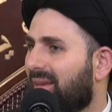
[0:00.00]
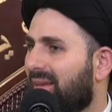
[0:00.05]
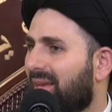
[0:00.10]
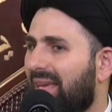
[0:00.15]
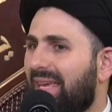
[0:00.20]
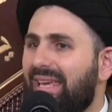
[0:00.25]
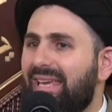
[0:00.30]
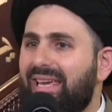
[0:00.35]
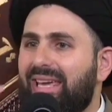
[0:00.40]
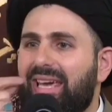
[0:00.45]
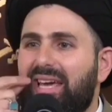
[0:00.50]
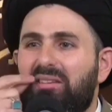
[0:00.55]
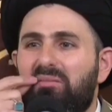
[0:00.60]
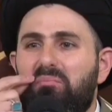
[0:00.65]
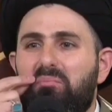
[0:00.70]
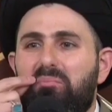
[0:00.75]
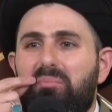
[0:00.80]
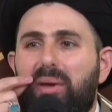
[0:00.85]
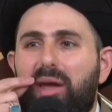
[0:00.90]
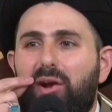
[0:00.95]
He
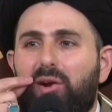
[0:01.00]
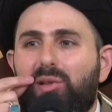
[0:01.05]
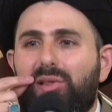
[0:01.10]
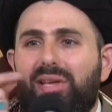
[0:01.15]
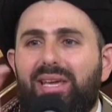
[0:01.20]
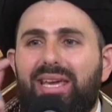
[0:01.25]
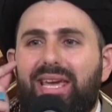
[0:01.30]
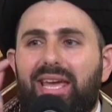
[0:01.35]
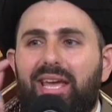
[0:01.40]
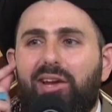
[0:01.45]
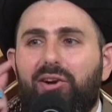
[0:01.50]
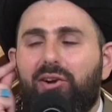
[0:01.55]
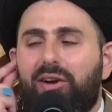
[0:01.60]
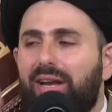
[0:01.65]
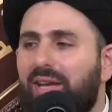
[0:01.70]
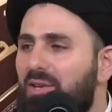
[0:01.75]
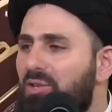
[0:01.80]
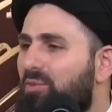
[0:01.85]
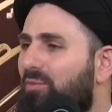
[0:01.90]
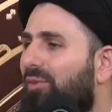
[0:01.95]
can barely hear
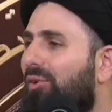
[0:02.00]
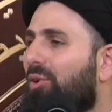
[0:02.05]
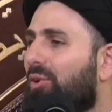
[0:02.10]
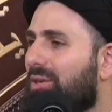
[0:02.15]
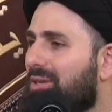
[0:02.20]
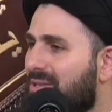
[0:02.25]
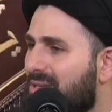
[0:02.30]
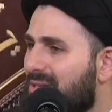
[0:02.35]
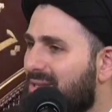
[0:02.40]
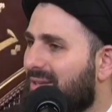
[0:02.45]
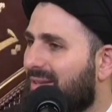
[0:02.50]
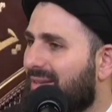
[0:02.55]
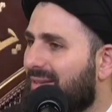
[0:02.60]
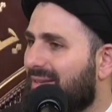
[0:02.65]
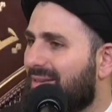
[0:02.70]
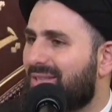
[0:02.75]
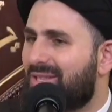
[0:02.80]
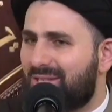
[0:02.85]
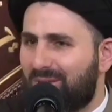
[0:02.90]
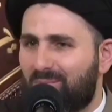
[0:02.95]
his voice.
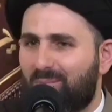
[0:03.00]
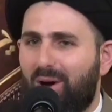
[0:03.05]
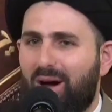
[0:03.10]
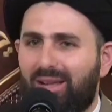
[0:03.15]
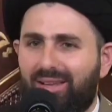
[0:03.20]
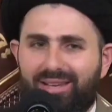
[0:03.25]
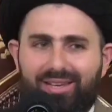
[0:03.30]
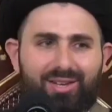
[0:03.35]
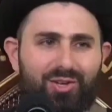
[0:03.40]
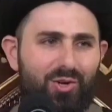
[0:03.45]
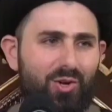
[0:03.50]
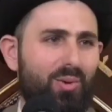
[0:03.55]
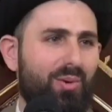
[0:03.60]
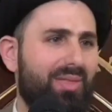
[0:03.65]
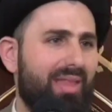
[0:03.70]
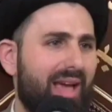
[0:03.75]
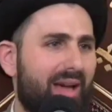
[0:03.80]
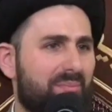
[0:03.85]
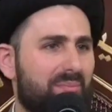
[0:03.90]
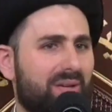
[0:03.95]
It's symbolic, you know what
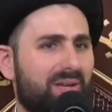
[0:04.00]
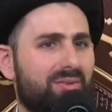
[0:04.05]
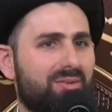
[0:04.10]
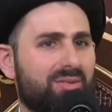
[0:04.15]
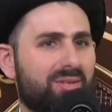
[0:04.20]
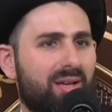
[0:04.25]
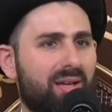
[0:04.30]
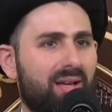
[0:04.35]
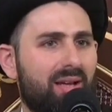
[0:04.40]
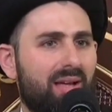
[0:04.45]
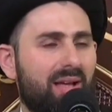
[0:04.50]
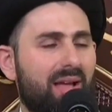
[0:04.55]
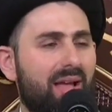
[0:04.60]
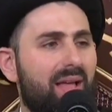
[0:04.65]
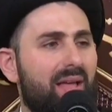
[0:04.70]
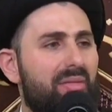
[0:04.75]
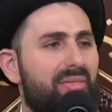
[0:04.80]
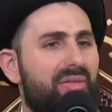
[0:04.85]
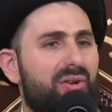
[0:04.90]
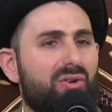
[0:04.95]
that means?
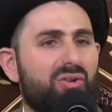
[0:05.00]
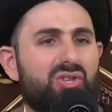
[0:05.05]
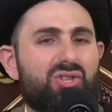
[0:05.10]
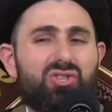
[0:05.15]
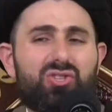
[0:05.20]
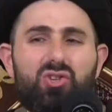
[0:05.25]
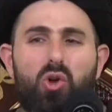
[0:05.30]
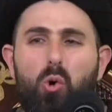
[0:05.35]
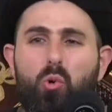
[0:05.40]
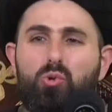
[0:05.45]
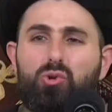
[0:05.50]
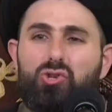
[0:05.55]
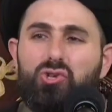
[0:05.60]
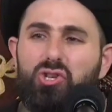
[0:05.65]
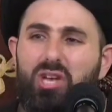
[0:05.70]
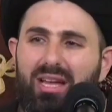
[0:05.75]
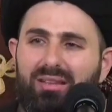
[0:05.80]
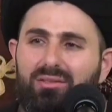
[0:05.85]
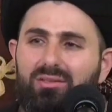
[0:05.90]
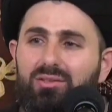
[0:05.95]
They're so
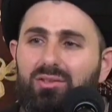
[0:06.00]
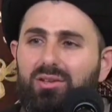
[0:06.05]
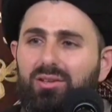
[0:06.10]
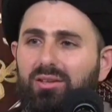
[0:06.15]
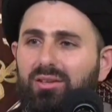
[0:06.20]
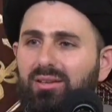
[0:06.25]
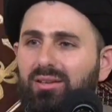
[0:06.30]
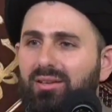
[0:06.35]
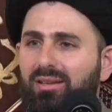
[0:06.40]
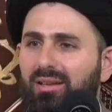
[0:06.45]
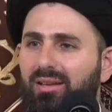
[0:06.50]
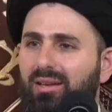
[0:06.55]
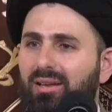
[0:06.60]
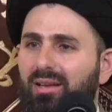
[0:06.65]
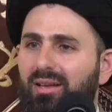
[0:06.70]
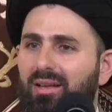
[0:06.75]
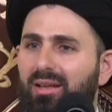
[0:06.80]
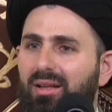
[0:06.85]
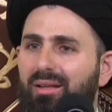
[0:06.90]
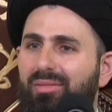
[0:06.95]
gentle,
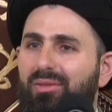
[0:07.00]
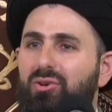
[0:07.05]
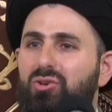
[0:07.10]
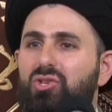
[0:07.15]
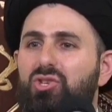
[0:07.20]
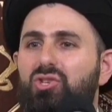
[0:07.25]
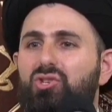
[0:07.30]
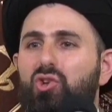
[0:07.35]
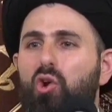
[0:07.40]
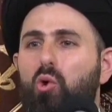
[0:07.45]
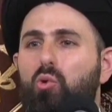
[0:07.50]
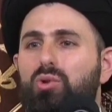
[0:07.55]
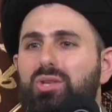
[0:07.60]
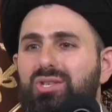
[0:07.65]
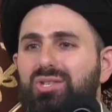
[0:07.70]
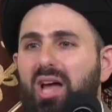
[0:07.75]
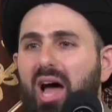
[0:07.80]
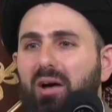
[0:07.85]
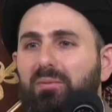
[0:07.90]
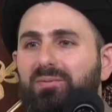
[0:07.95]
they're so
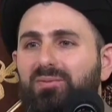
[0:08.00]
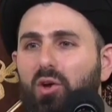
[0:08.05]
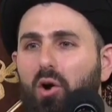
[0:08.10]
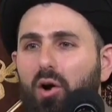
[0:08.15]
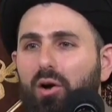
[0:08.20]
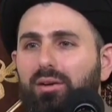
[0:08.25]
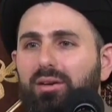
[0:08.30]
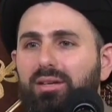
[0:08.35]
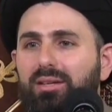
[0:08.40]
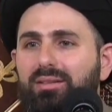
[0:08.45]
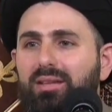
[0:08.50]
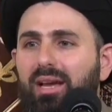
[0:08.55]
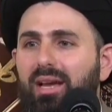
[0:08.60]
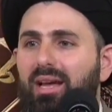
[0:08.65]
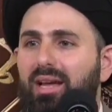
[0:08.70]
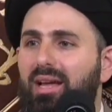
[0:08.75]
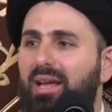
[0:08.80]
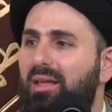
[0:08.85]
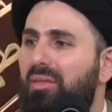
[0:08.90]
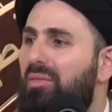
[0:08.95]
soft-hearted,
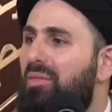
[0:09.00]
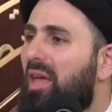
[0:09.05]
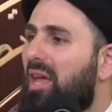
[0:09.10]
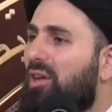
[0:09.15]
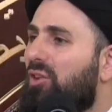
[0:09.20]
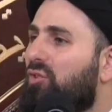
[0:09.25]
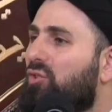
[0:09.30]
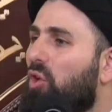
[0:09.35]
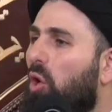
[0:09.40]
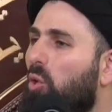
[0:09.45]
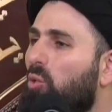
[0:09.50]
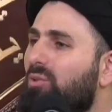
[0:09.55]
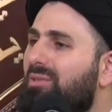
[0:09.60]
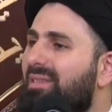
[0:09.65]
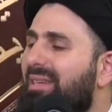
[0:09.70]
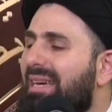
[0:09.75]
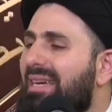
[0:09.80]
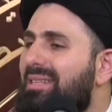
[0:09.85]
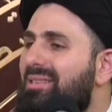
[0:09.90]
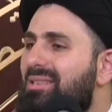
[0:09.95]
they don't
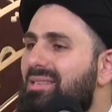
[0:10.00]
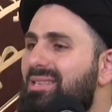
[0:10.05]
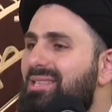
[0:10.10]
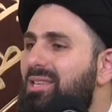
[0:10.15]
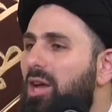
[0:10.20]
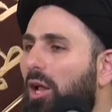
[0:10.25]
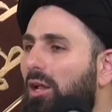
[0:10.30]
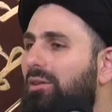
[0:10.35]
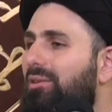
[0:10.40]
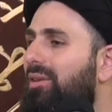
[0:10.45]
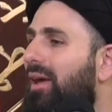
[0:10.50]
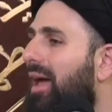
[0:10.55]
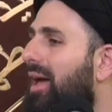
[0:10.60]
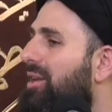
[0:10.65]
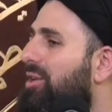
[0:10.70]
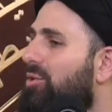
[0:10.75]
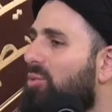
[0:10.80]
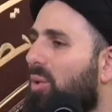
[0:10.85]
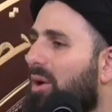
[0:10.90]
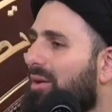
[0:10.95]
insult
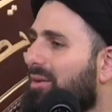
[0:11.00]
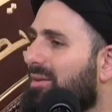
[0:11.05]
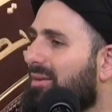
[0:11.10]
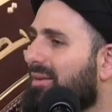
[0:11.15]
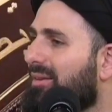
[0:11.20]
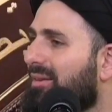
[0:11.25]
anyone.